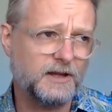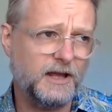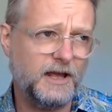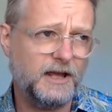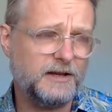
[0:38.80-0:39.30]

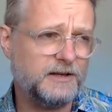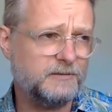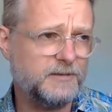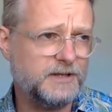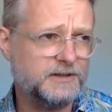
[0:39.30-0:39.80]
and
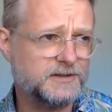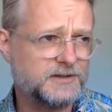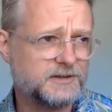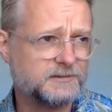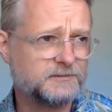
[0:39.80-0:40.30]
it
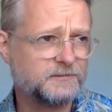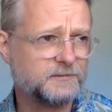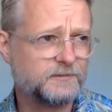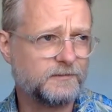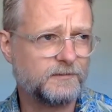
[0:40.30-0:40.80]
means
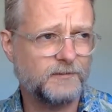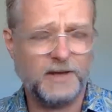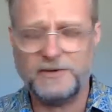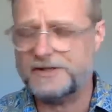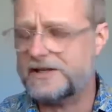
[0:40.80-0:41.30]

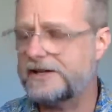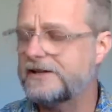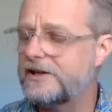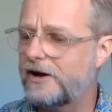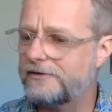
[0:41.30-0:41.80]
maybe
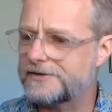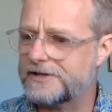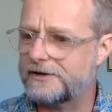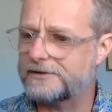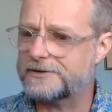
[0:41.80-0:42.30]
attending the
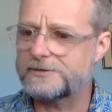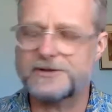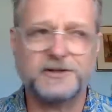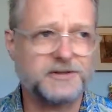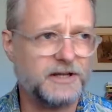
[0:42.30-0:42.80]
office hours,
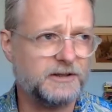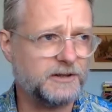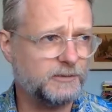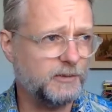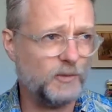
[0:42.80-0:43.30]
which I'll say a
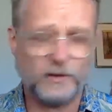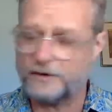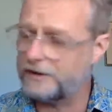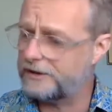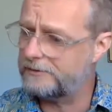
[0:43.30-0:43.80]
little bit more
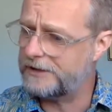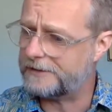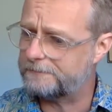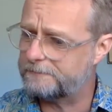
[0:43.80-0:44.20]
in a minute.